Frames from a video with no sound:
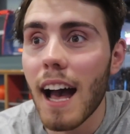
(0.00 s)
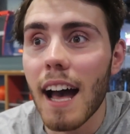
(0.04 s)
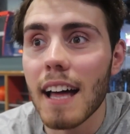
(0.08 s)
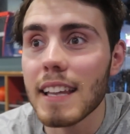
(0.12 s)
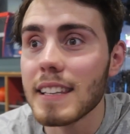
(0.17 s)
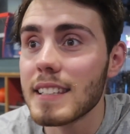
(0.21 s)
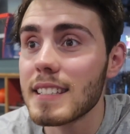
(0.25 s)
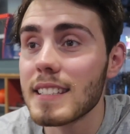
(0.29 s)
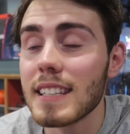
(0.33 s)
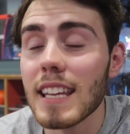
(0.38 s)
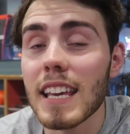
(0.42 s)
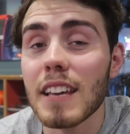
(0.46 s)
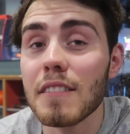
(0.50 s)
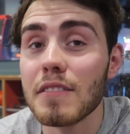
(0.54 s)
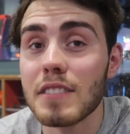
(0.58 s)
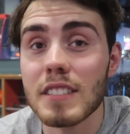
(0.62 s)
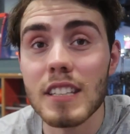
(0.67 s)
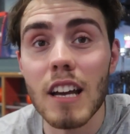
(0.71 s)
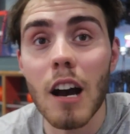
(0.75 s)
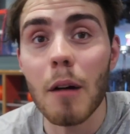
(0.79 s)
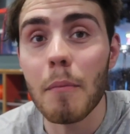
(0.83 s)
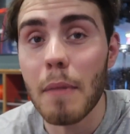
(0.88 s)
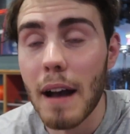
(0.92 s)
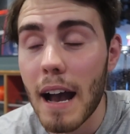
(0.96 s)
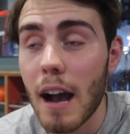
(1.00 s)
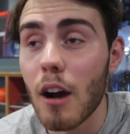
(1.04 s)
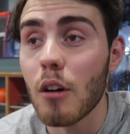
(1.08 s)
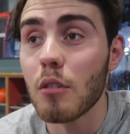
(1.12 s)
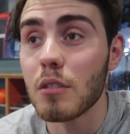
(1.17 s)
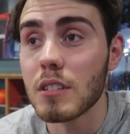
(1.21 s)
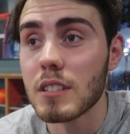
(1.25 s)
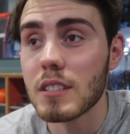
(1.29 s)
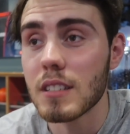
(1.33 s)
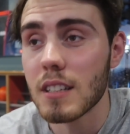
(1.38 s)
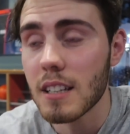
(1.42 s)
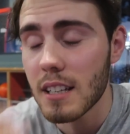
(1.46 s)
And Steve
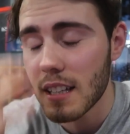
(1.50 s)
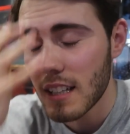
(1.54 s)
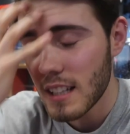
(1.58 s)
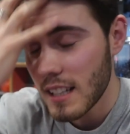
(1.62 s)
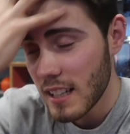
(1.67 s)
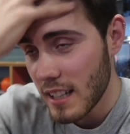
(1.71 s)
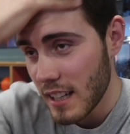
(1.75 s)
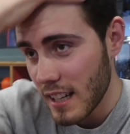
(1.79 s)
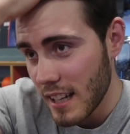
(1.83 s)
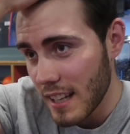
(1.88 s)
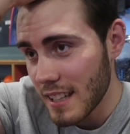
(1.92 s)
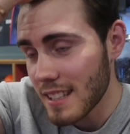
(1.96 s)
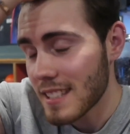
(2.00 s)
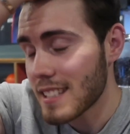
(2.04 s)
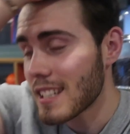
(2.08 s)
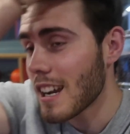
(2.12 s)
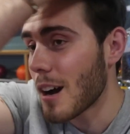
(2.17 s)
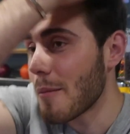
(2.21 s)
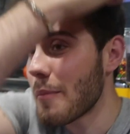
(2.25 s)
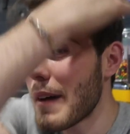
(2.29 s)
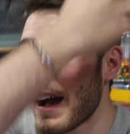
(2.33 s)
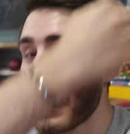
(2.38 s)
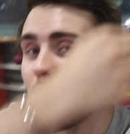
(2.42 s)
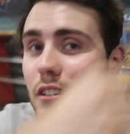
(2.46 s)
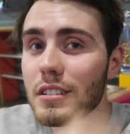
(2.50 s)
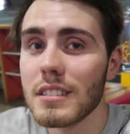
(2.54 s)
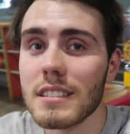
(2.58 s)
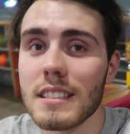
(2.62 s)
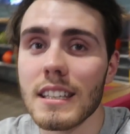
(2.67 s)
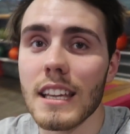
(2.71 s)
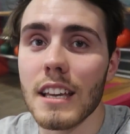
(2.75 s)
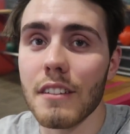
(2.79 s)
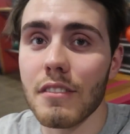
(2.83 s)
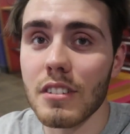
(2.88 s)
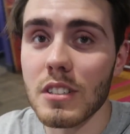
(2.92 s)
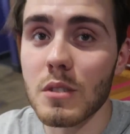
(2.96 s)
somehow has, and somehow
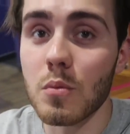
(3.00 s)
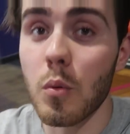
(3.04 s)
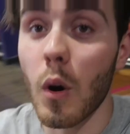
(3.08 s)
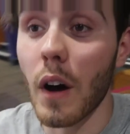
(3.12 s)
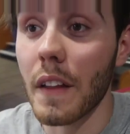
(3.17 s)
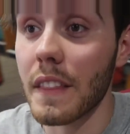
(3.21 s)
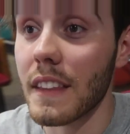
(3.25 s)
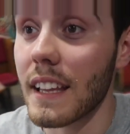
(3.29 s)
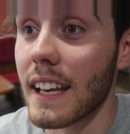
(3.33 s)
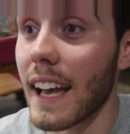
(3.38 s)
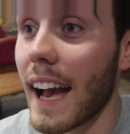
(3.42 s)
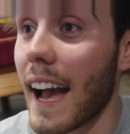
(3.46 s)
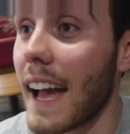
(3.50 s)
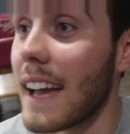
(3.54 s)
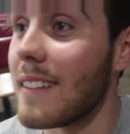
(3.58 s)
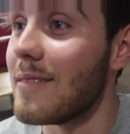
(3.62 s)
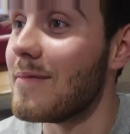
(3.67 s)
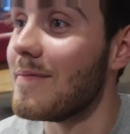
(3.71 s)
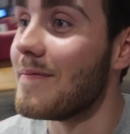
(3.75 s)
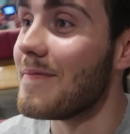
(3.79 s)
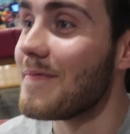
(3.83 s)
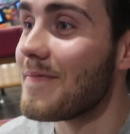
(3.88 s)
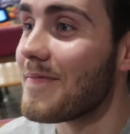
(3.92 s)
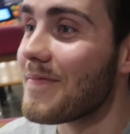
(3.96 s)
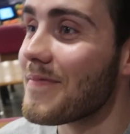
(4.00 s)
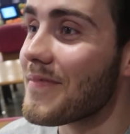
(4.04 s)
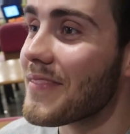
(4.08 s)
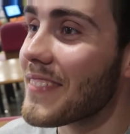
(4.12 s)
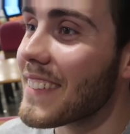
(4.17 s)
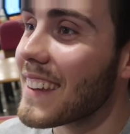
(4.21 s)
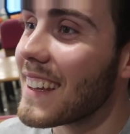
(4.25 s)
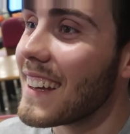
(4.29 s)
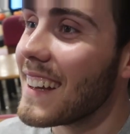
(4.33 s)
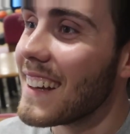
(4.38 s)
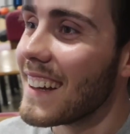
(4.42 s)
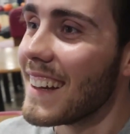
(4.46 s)
Steve has won the game.
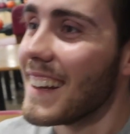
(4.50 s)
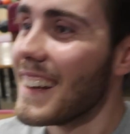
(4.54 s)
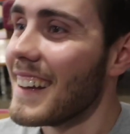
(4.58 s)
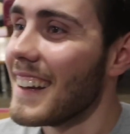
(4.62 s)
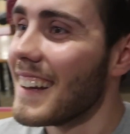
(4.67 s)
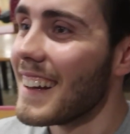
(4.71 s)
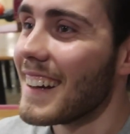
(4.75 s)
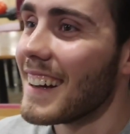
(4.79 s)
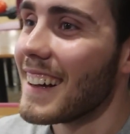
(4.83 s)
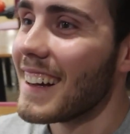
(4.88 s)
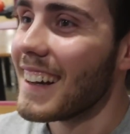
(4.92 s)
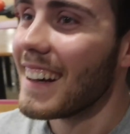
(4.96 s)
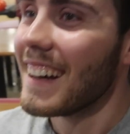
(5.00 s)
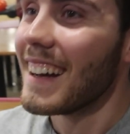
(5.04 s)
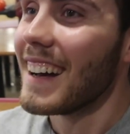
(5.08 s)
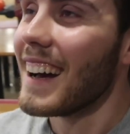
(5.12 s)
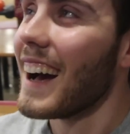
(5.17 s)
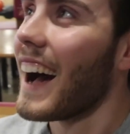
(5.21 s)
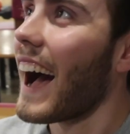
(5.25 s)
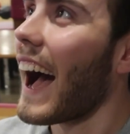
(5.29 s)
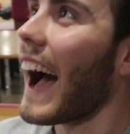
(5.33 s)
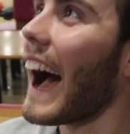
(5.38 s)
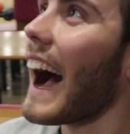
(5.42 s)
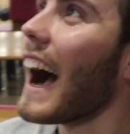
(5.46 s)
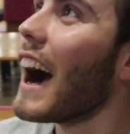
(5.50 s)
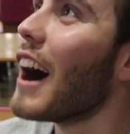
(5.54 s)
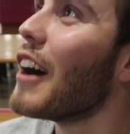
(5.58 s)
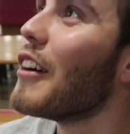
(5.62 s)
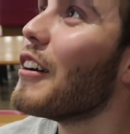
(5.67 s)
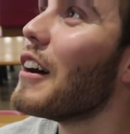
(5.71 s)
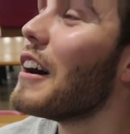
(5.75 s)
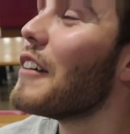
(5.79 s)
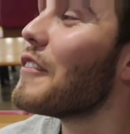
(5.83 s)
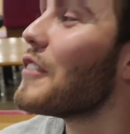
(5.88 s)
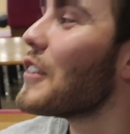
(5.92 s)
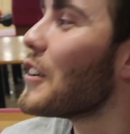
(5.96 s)
Again, and golf and
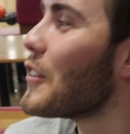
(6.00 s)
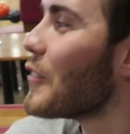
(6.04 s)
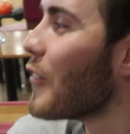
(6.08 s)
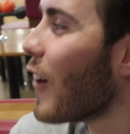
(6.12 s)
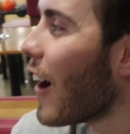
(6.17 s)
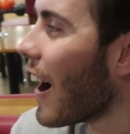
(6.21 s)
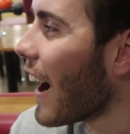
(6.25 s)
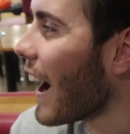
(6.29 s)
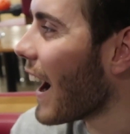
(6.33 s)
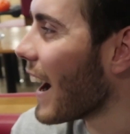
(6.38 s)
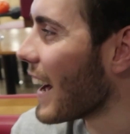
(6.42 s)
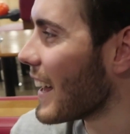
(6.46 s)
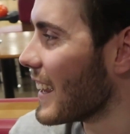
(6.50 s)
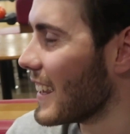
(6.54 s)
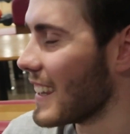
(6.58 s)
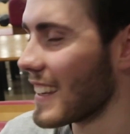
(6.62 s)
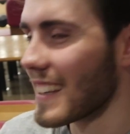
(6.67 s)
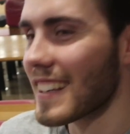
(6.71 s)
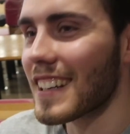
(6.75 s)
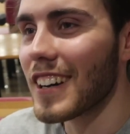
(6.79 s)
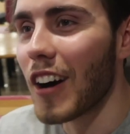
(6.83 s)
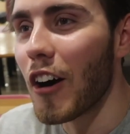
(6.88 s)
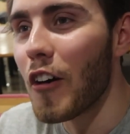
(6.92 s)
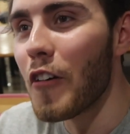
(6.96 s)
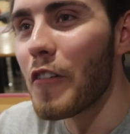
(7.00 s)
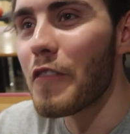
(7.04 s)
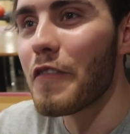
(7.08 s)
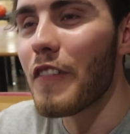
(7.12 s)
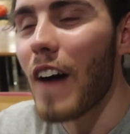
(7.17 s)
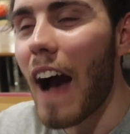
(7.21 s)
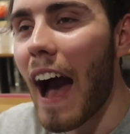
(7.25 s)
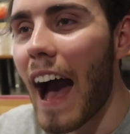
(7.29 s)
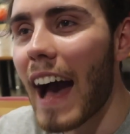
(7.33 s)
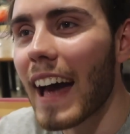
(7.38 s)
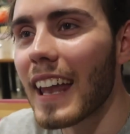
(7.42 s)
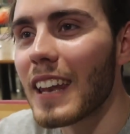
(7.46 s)
How have you won? Golf
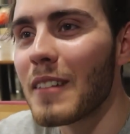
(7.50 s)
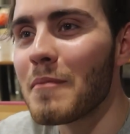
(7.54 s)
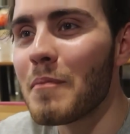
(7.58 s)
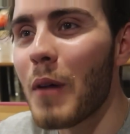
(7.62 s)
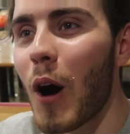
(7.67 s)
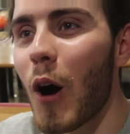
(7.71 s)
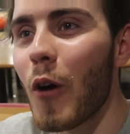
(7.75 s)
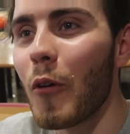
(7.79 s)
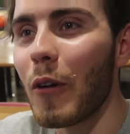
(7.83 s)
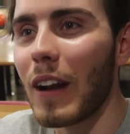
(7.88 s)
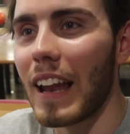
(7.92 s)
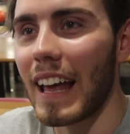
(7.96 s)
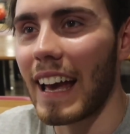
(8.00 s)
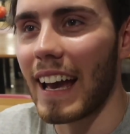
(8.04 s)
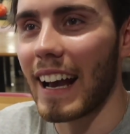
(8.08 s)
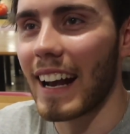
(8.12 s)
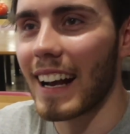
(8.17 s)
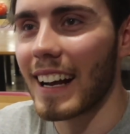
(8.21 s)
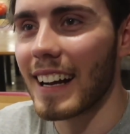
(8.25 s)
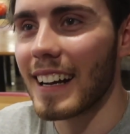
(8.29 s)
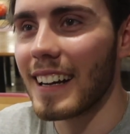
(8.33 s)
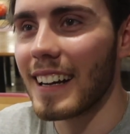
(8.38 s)
and bowling.